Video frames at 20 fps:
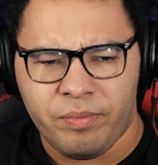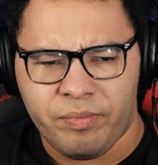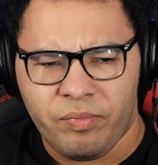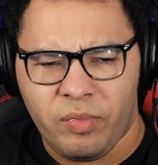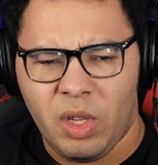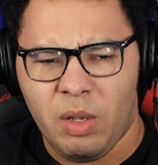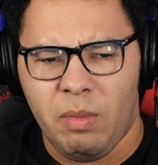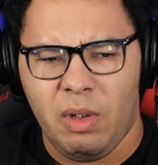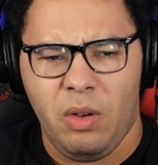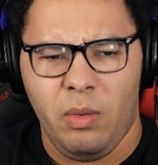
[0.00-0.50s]

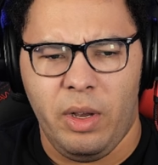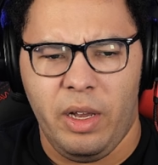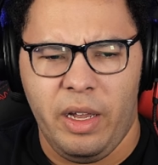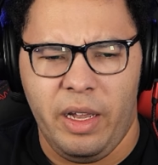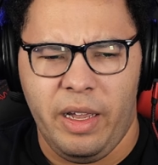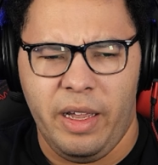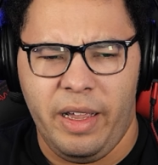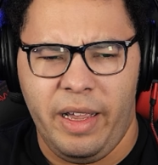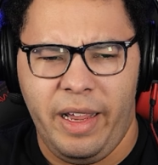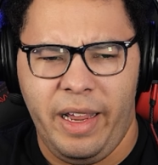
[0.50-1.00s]
But anyway,
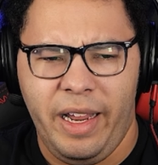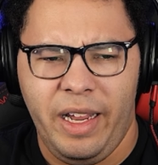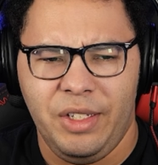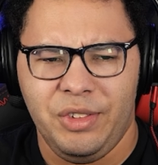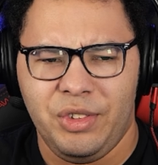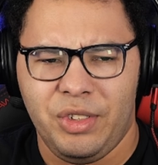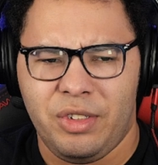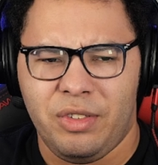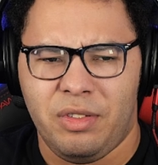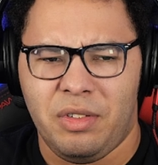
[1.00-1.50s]
Hands
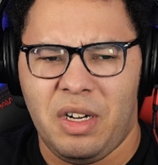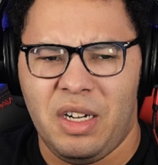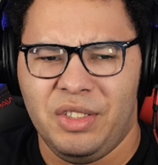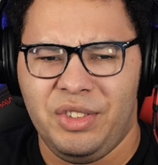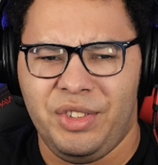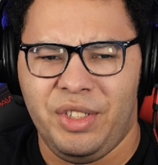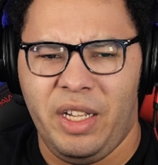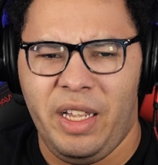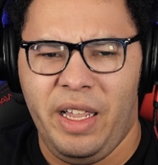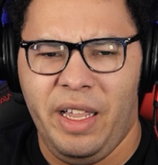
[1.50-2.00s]

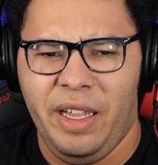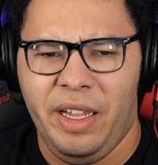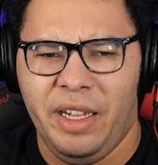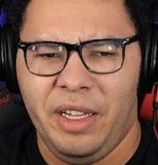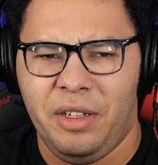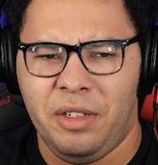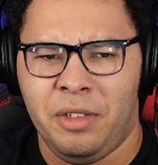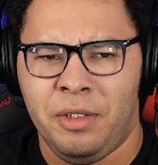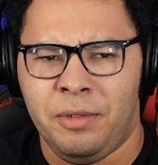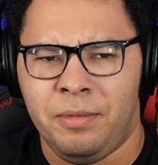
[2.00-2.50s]
Across Ed
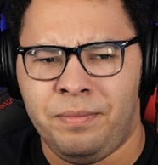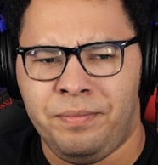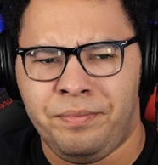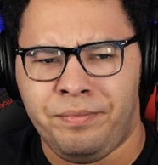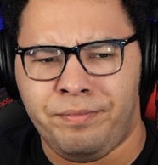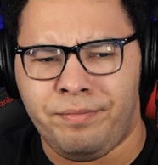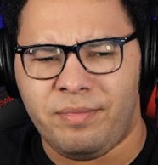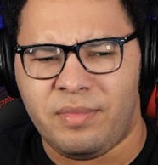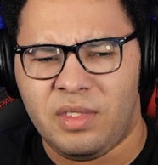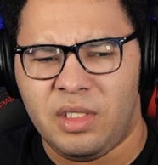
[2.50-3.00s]

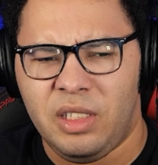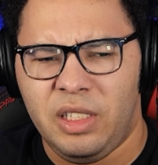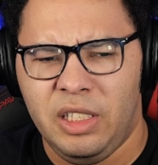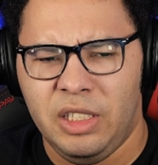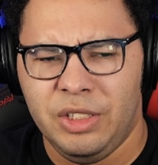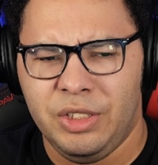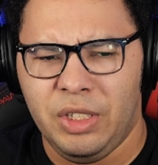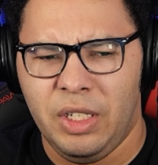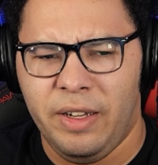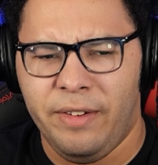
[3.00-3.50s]

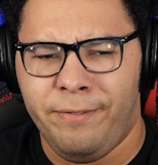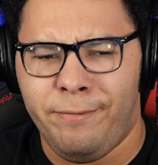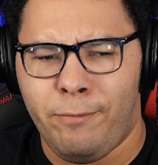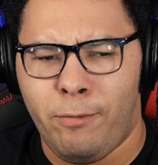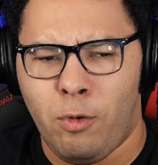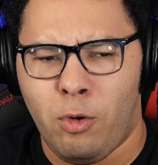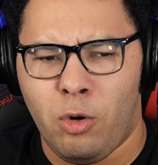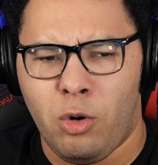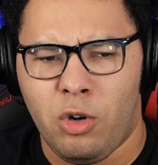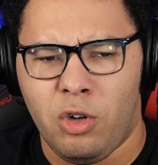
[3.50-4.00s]
is
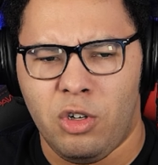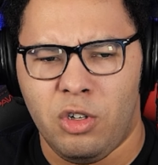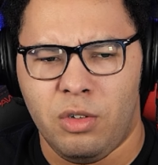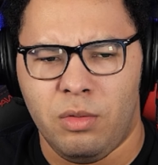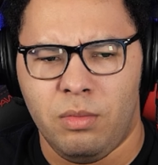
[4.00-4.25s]
4A.